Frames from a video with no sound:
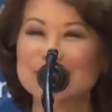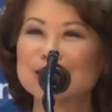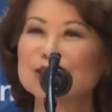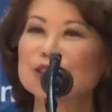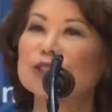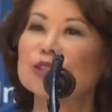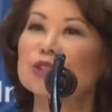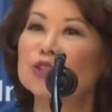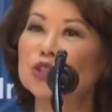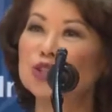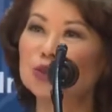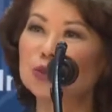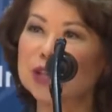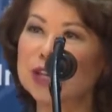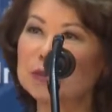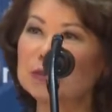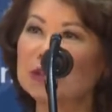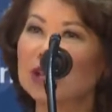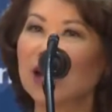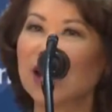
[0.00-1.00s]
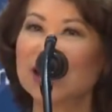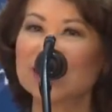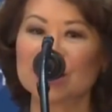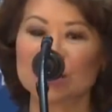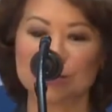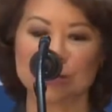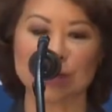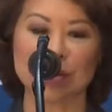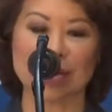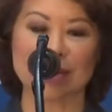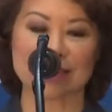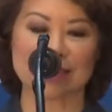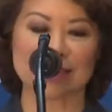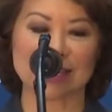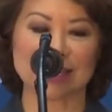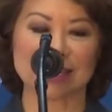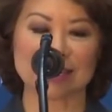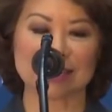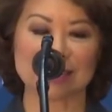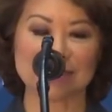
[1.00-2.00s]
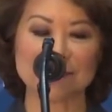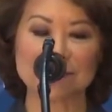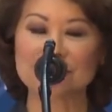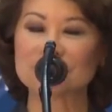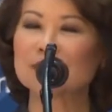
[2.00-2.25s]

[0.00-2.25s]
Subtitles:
to streamline the process.